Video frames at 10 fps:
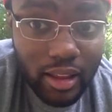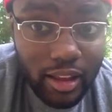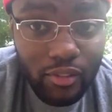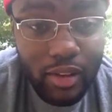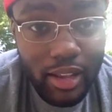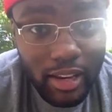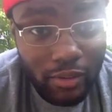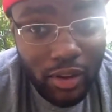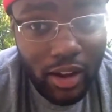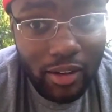if any
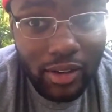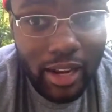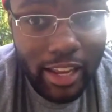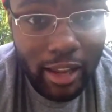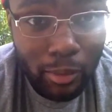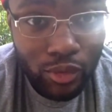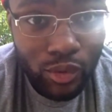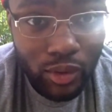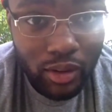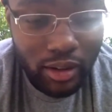of y'all have not camped
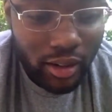before,